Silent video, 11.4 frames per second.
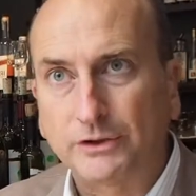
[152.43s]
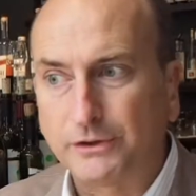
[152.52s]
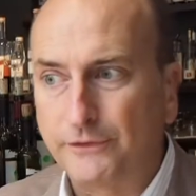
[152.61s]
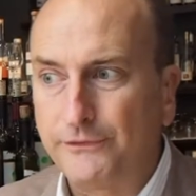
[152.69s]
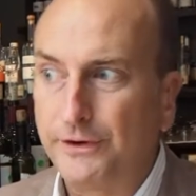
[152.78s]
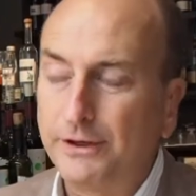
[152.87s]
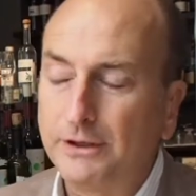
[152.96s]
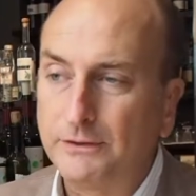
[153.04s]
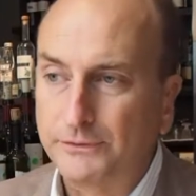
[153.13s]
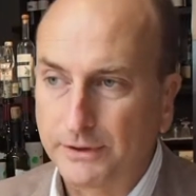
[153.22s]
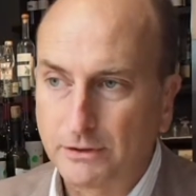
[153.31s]
so very
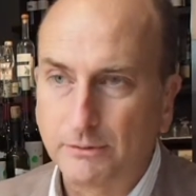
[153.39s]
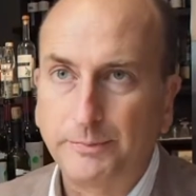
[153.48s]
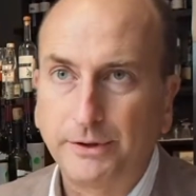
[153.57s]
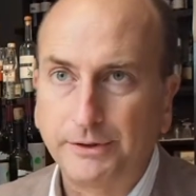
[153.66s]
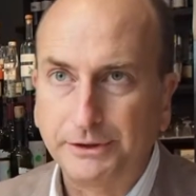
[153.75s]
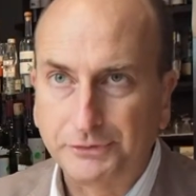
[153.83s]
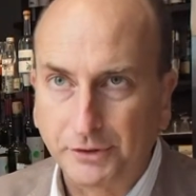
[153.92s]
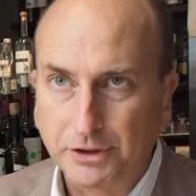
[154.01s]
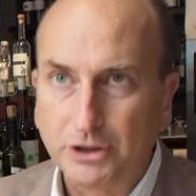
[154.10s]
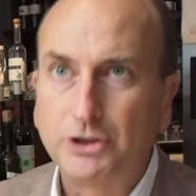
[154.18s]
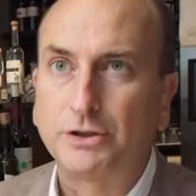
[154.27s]
different compared to the
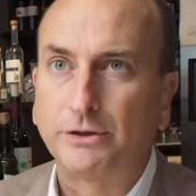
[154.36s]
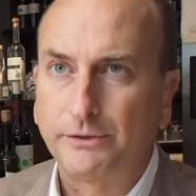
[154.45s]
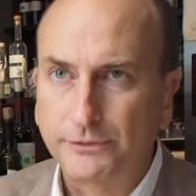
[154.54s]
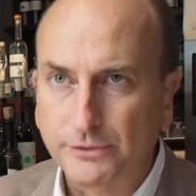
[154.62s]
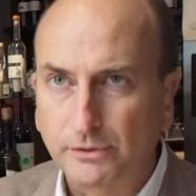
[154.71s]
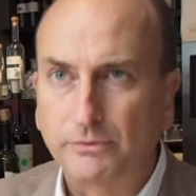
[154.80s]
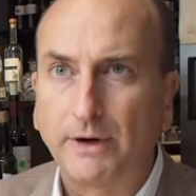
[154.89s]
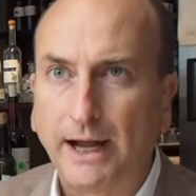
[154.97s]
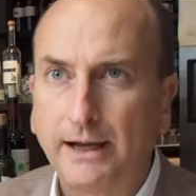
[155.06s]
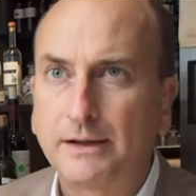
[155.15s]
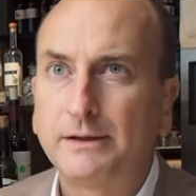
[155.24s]
tradition, the fruit
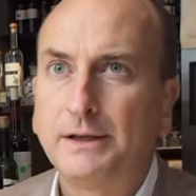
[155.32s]
rack.